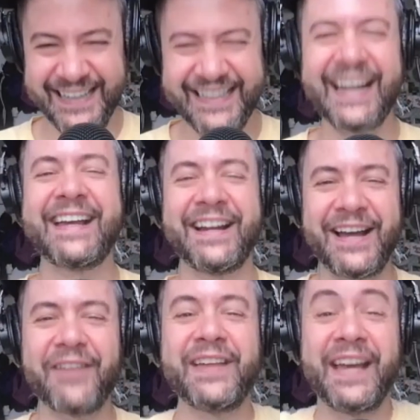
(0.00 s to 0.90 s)
yeah, cutting
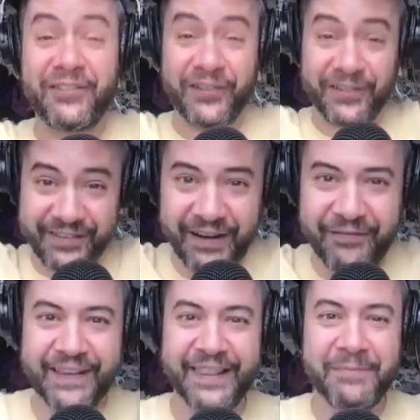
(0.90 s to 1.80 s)
off the edges,
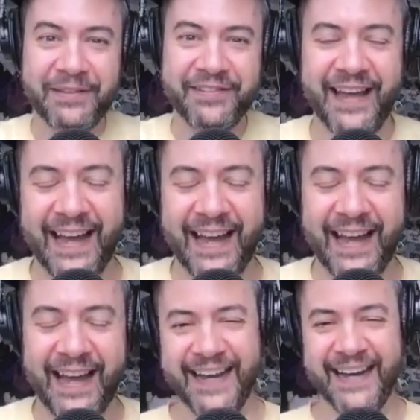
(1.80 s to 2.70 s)
stuffing them inside.
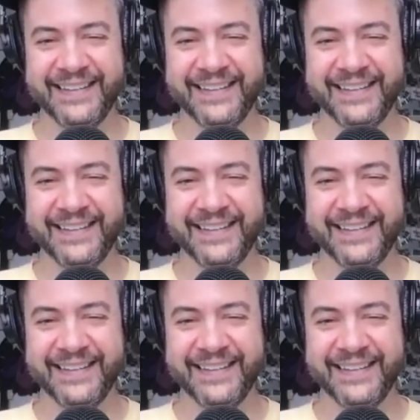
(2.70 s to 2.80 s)
Yeah. Right.